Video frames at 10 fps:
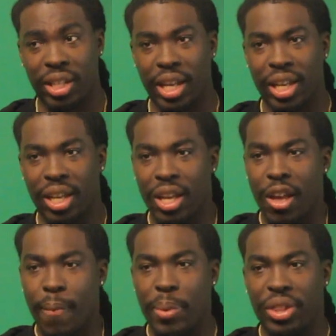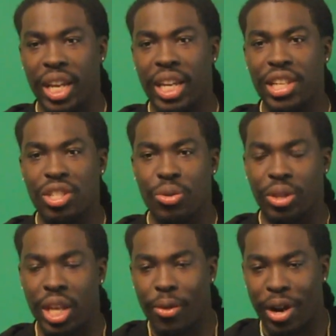Like, but then it gets to a
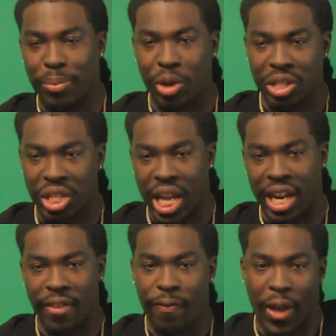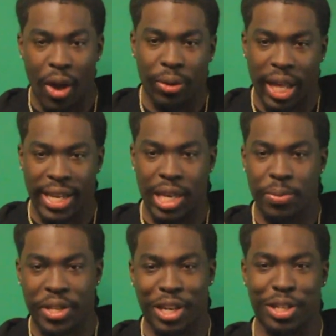thing where I'm watching that and it felt like he
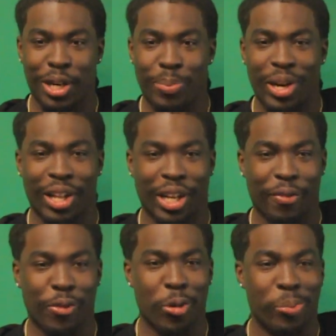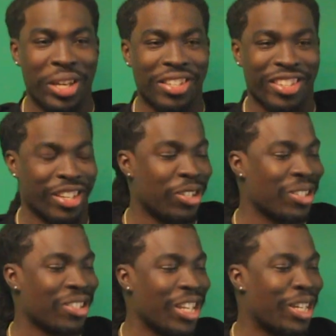was actually gonna put out like a full piece and he
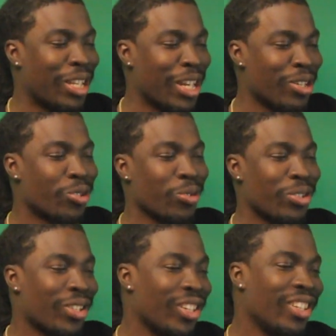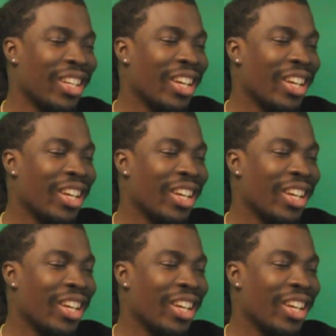just didn't cut it short. So